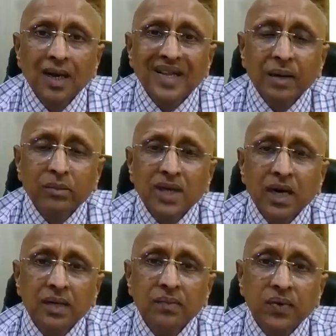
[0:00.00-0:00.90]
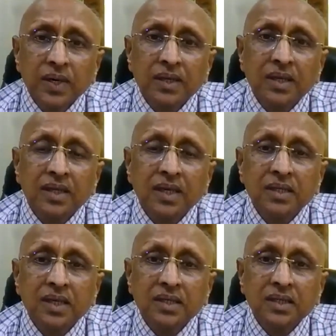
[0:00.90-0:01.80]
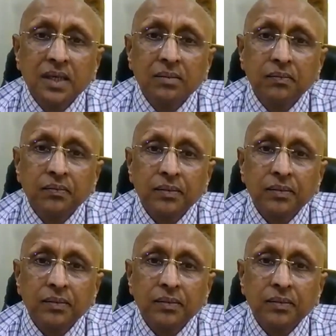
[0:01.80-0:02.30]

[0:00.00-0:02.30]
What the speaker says: Names are different, the things are same.